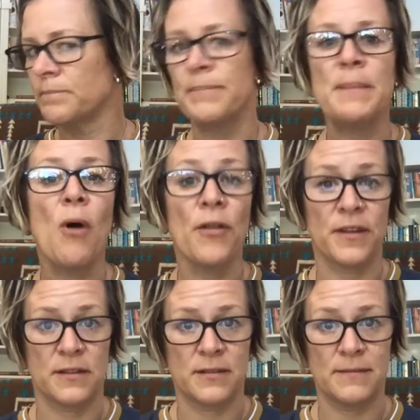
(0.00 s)
Be
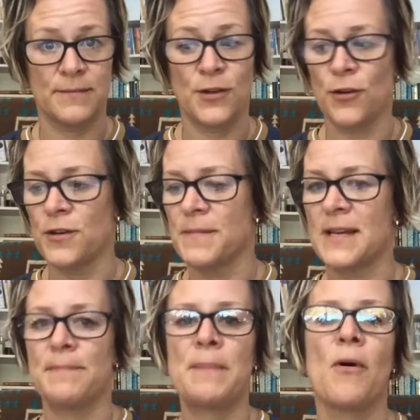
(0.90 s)
bothered, you know what I
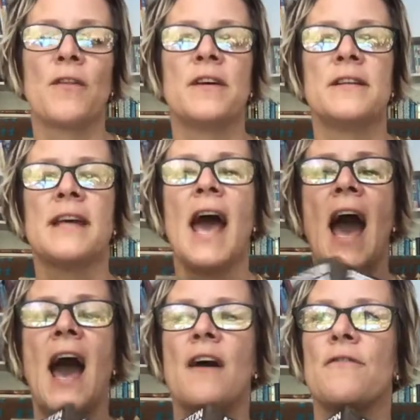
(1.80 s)
mean? Be bothered,
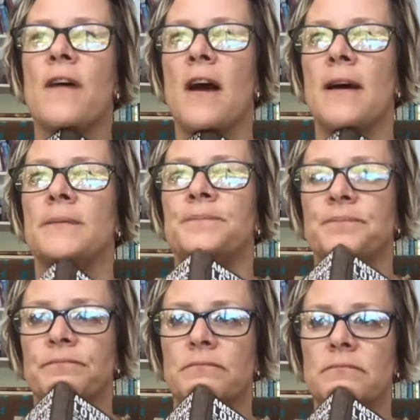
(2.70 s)
have
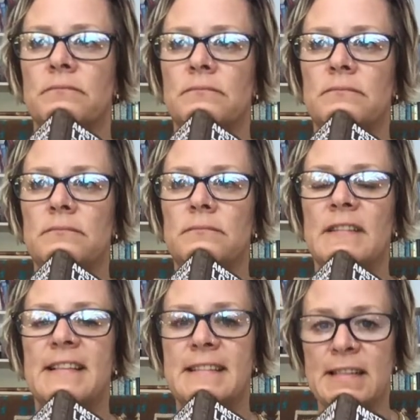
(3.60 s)

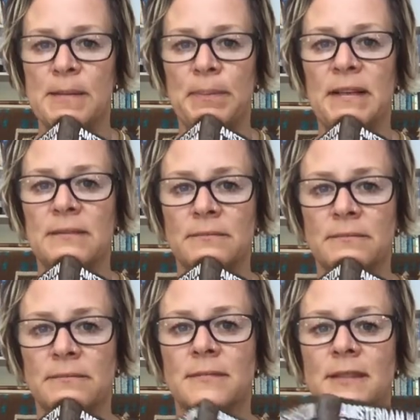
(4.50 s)
discipline
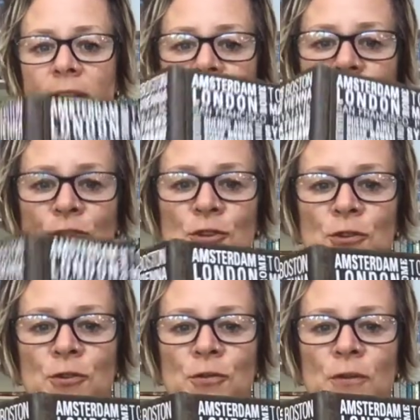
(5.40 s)

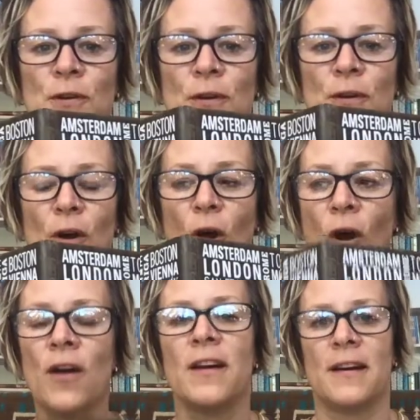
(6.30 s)
to
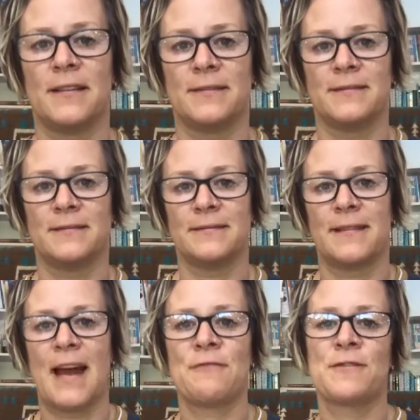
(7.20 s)
honor
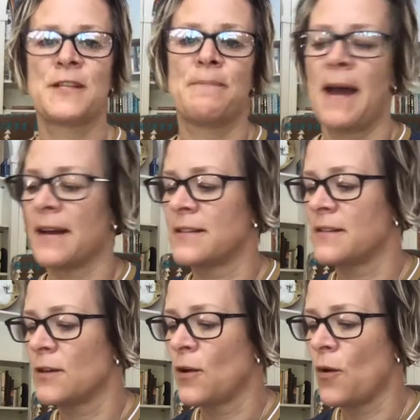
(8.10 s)
and respect
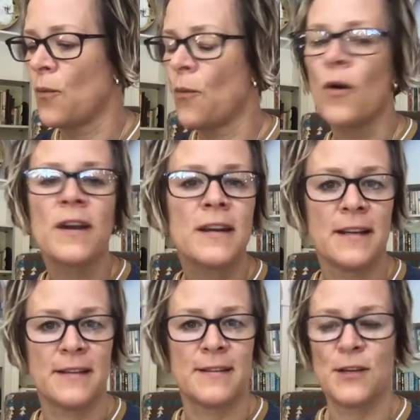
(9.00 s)
what it
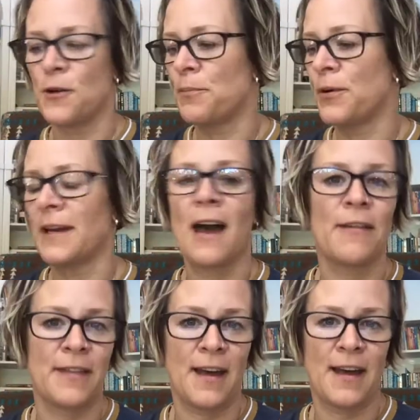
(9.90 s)
is that you're putting out
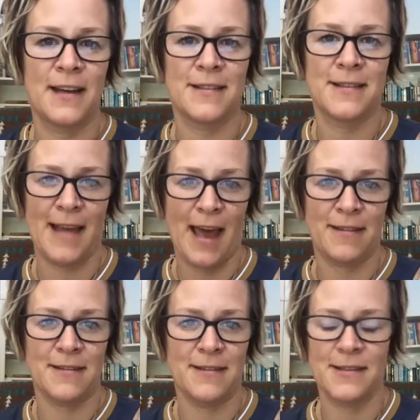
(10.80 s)
there into the
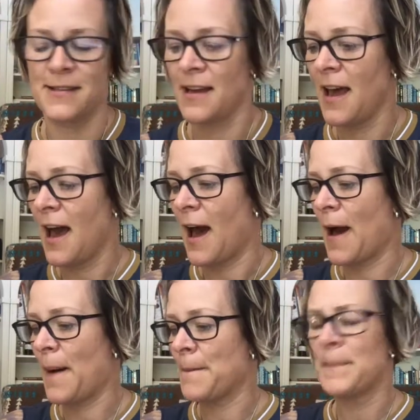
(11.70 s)
ethers,
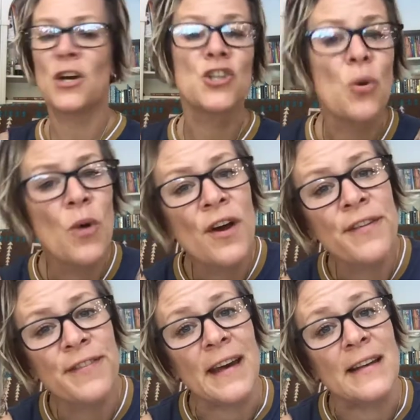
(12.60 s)
because you're
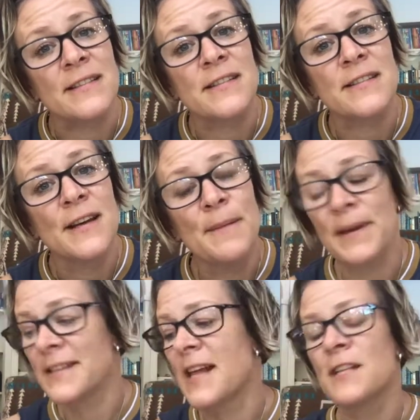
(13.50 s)
worth it.
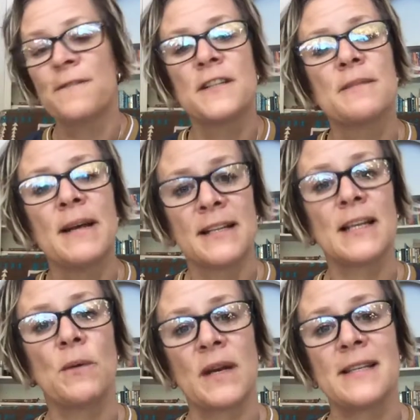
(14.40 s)
Because that's
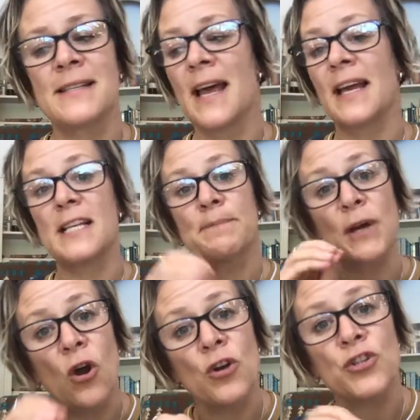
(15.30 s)
fundamentally what it's saying. It's
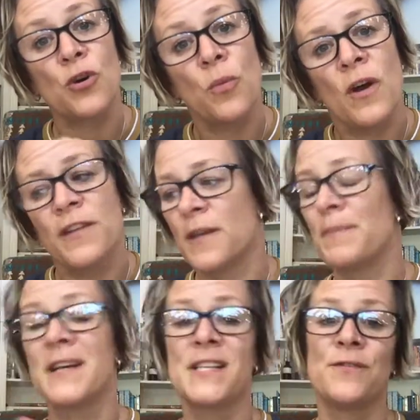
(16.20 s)
because you're worth it.
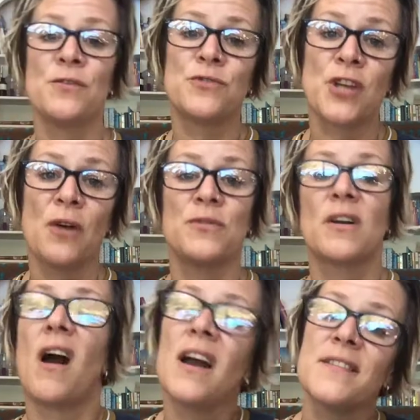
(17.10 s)
Because if you don't, you're
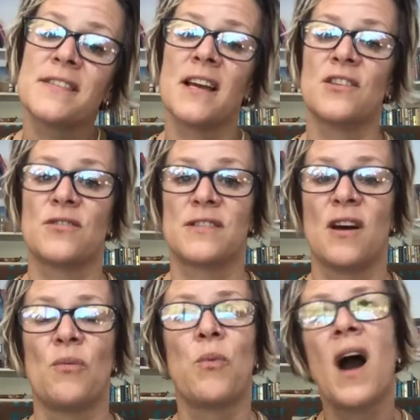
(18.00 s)
kind of saying to
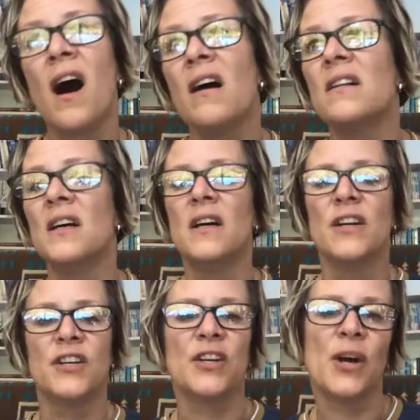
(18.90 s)
yourself, well,
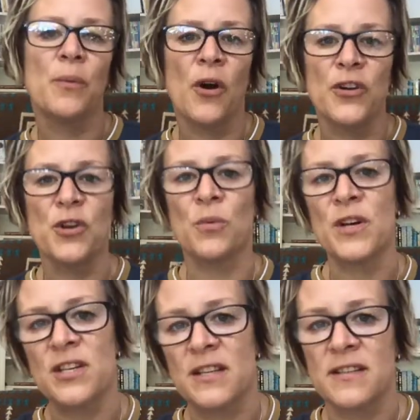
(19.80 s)
you know what, your
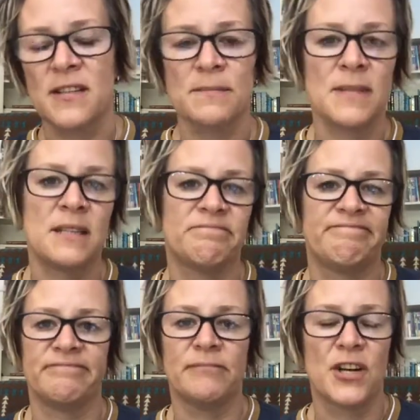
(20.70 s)
wish list doesn't mean
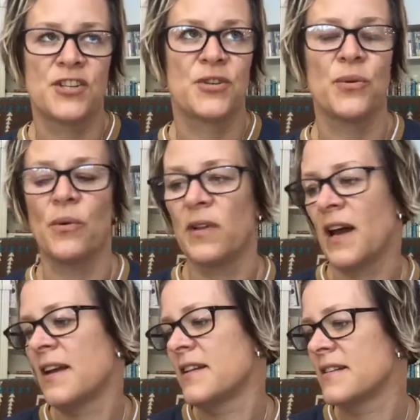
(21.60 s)
much at all.
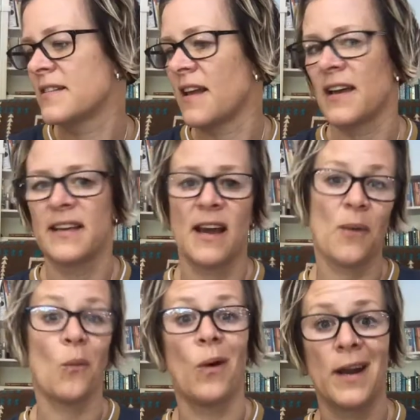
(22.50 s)
And it's like, yeah,
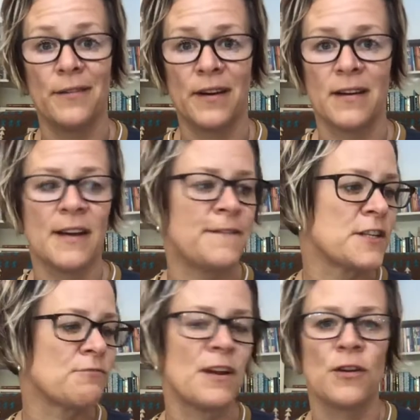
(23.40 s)
whatever. If
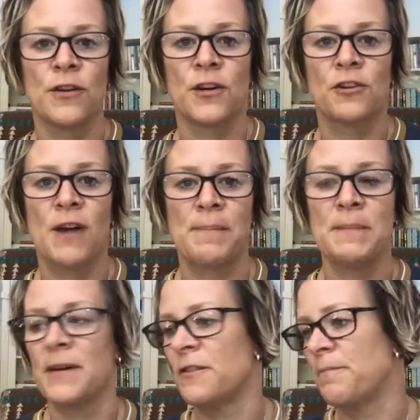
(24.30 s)
it's written on a crappy
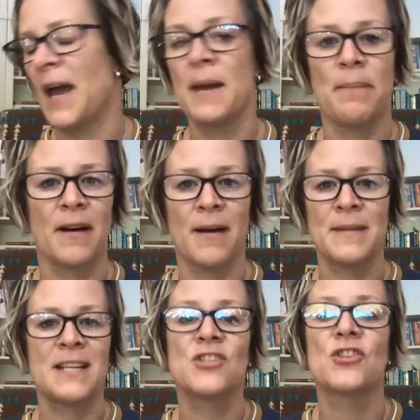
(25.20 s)
bit of paper, I
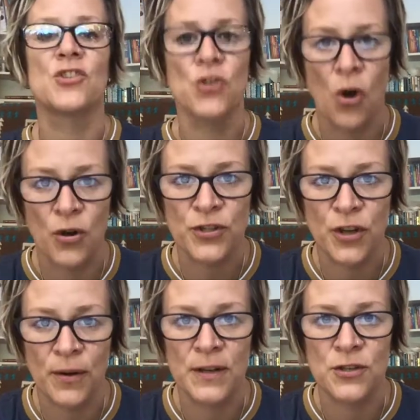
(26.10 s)
mean, it's just not
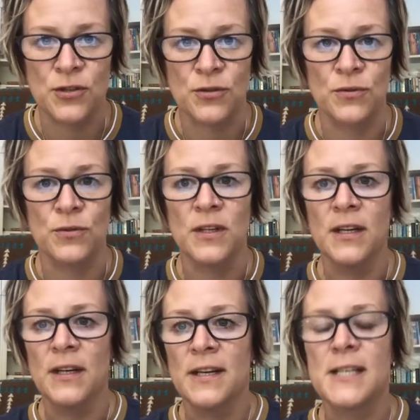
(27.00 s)
going to
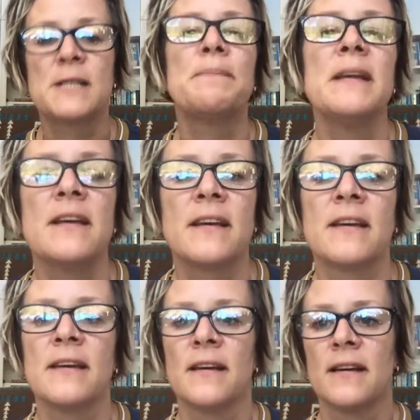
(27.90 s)

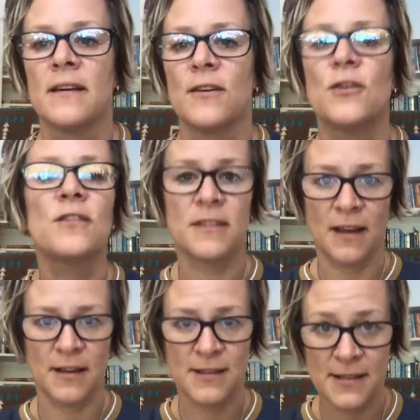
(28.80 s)
speak good
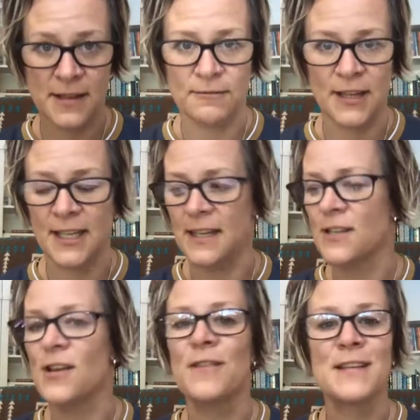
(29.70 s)
things, is it really?
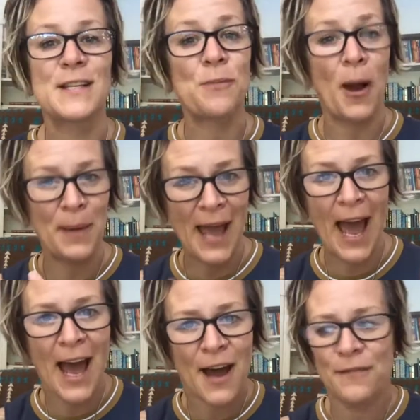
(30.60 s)
So this is why we
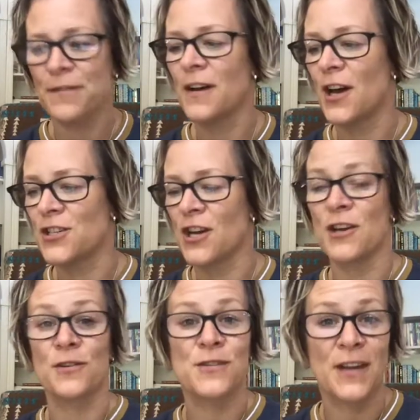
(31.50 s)
have a
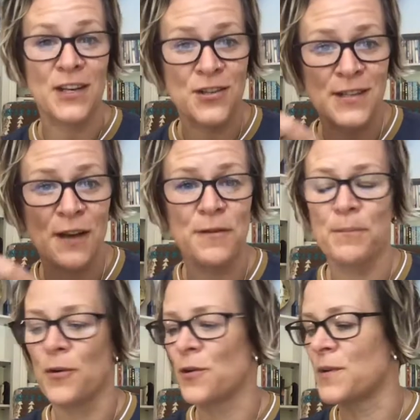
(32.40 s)
journal. So get yourself a
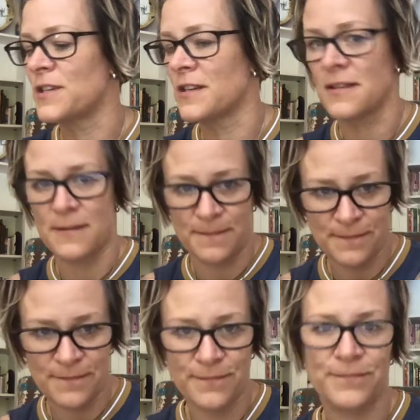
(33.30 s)
book which is
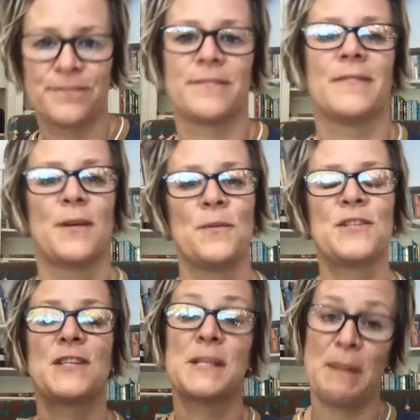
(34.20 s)

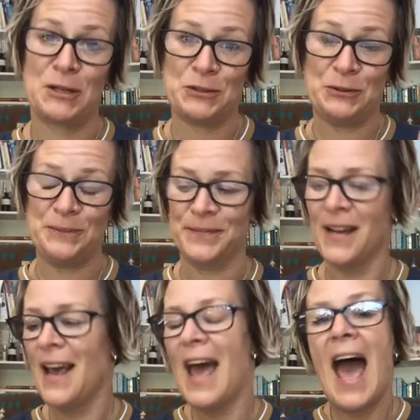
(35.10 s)
special,
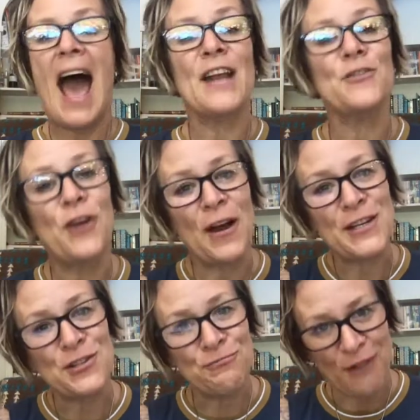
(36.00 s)
and you're going
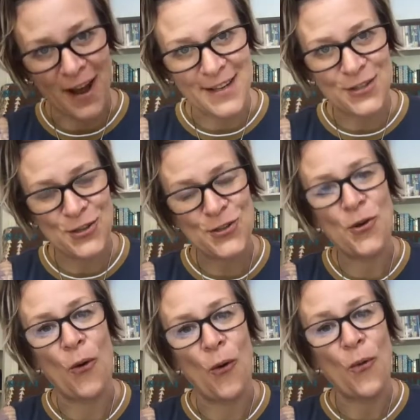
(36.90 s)
to write
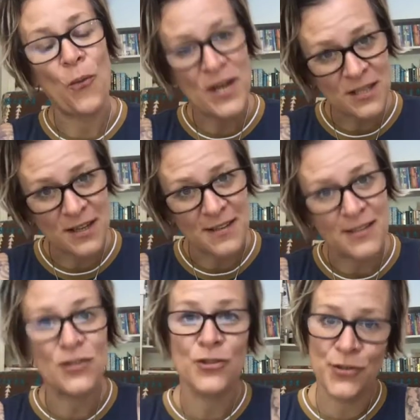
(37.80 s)
your wish
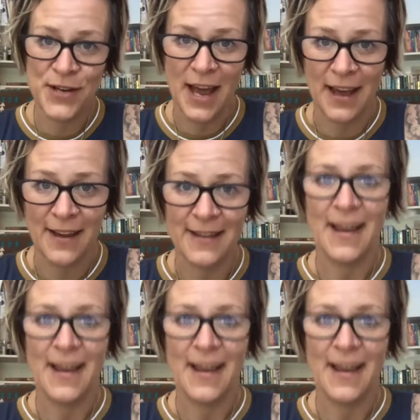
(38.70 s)
list today.